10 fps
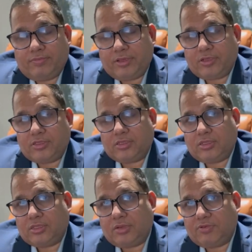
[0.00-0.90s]
because
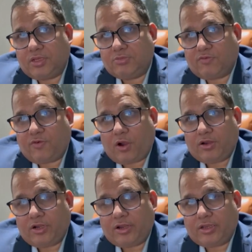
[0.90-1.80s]
symptoms of
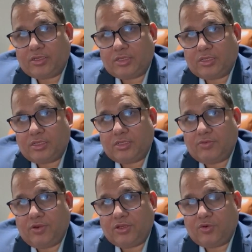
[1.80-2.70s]
heart attack,
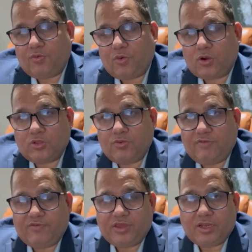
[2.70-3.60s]
when walk you
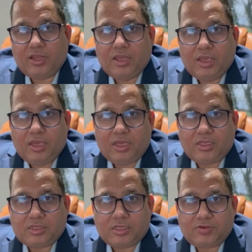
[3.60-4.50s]
will feel a
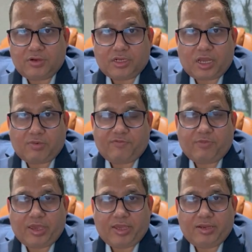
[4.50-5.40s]
severe type of
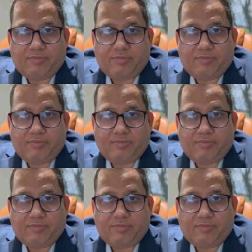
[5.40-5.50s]
pain.